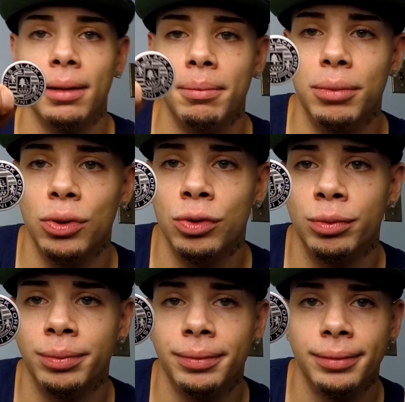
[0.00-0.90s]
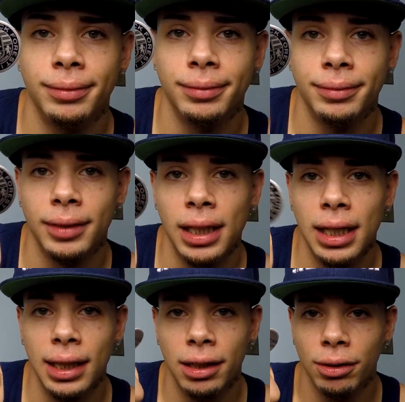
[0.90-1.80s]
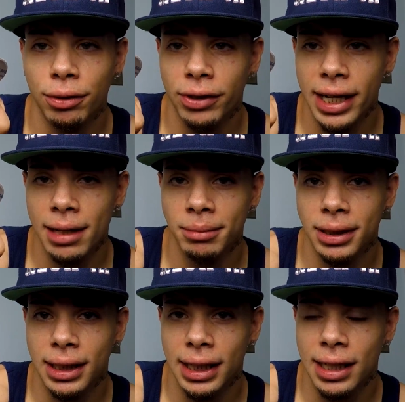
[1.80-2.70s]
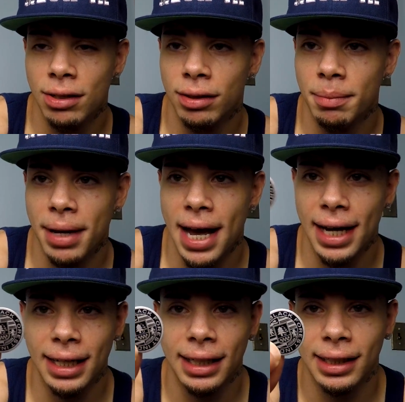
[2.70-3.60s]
Boom, little 3M sticky on the back.